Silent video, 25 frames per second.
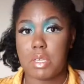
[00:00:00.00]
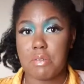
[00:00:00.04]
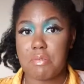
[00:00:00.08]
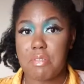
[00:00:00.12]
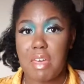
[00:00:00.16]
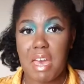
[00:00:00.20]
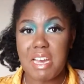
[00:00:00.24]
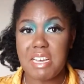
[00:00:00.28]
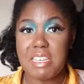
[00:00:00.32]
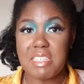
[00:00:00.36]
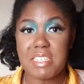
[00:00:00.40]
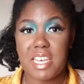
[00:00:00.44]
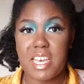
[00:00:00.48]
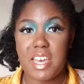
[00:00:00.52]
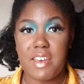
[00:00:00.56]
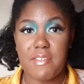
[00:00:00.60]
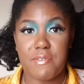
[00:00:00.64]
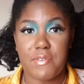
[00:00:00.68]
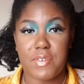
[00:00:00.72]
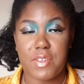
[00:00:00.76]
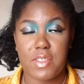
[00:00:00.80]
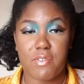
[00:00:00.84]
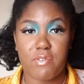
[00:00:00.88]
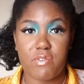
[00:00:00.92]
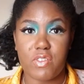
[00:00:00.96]
So that is
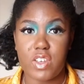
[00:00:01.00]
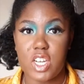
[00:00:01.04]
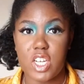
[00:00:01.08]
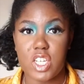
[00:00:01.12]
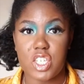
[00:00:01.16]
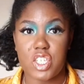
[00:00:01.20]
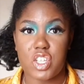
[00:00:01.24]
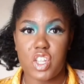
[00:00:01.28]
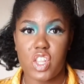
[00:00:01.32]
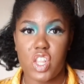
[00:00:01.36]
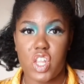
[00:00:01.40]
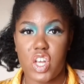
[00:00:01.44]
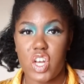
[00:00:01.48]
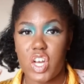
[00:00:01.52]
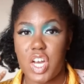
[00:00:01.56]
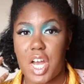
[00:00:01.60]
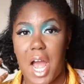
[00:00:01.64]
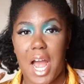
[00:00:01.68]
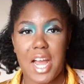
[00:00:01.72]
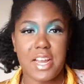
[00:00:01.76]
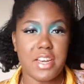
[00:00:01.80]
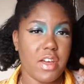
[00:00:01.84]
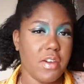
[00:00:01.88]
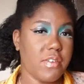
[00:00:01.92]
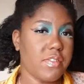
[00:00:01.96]
it for the finished
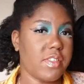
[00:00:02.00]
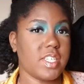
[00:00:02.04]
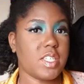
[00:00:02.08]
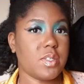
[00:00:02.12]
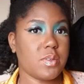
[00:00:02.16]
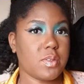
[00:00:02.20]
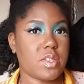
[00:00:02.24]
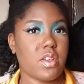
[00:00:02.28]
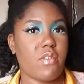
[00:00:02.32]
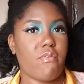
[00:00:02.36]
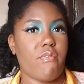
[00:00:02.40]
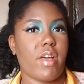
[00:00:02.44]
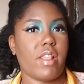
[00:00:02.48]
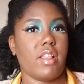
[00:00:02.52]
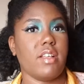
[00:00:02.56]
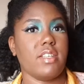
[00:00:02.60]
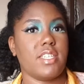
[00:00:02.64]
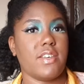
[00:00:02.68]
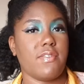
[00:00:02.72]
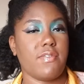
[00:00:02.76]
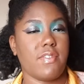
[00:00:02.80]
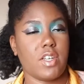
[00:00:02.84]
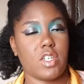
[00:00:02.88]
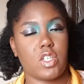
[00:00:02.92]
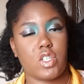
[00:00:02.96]
look. I know this was a
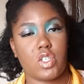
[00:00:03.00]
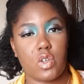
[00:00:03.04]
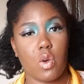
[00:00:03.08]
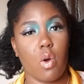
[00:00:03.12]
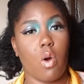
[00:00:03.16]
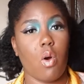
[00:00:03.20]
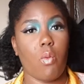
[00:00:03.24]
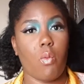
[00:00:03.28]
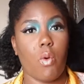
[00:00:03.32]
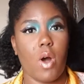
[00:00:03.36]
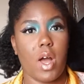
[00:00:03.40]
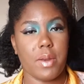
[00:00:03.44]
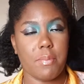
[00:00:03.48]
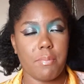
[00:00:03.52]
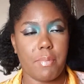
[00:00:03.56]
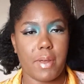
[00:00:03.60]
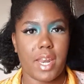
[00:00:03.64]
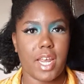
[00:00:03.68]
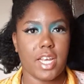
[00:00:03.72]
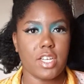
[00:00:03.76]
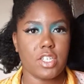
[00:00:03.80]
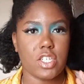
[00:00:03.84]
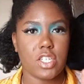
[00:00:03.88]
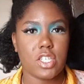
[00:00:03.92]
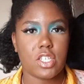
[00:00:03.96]
relatively short one,
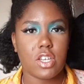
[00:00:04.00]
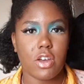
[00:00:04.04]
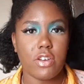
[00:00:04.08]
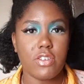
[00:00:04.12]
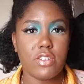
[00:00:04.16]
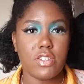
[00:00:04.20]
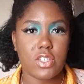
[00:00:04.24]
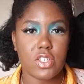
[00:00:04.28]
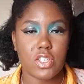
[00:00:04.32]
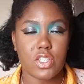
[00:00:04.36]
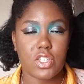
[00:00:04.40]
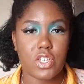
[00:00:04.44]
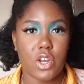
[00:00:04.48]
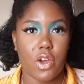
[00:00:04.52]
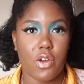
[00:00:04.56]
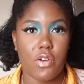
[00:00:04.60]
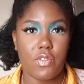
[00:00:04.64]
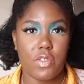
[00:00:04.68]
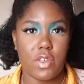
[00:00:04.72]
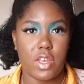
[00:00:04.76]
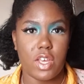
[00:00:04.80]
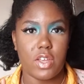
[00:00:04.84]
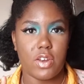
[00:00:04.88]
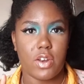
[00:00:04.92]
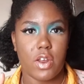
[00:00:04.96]
but it just goes to show
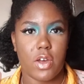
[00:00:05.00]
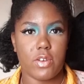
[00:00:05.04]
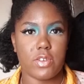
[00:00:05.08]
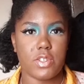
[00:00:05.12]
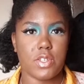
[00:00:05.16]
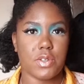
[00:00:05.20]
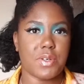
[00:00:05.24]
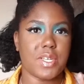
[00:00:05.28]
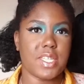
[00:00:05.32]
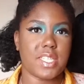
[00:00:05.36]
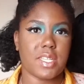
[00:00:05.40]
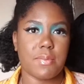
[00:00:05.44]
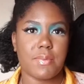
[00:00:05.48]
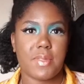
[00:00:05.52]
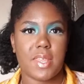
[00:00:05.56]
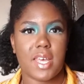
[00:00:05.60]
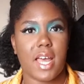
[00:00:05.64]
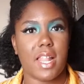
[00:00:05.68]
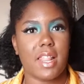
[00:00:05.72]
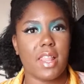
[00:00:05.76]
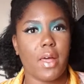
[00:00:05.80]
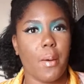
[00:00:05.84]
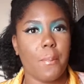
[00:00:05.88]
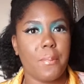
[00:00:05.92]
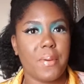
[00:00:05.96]
that, you know, doing
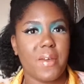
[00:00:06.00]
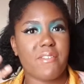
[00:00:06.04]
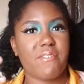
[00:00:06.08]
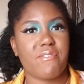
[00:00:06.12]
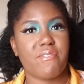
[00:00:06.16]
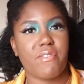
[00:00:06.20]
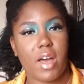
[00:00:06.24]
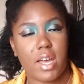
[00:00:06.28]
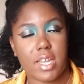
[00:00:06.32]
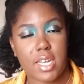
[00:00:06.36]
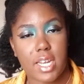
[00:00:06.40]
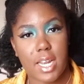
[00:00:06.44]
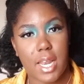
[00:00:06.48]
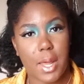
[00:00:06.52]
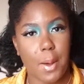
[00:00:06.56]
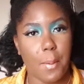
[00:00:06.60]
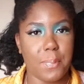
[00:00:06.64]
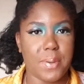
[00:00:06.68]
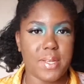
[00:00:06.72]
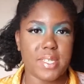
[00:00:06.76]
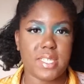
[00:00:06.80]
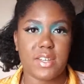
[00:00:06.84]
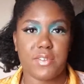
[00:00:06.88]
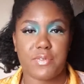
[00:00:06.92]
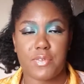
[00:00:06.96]
something a little bit fun, a
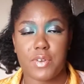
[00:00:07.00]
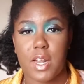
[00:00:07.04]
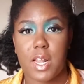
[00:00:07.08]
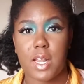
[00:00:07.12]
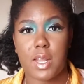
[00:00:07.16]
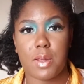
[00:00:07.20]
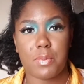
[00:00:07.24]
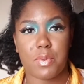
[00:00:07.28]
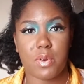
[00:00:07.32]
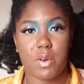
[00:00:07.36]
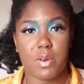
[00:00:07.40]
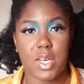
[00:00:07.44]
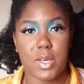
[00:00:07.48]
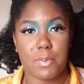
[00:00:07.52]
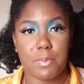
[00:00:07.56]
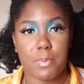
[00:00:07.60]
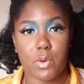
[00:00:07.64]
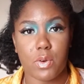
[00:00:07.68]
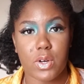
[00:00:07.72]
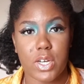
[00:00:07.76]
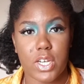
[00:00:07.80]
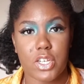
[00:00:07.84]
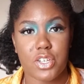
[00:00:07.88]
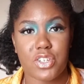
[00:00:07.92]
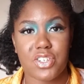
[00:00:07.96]
little bit different, a little bit
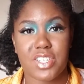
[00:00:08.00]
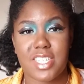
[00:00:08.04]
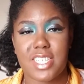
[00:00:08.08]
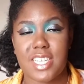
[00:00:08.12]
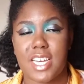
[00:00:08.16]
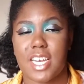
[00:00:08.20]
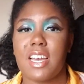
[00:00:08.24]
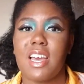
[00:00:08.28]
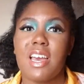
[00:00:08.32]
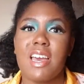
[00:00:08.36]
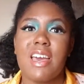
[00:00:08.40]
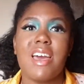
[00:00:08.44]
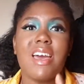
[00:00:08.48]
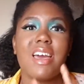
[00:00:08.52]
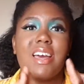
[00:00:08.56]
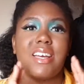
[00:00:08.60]
more interesting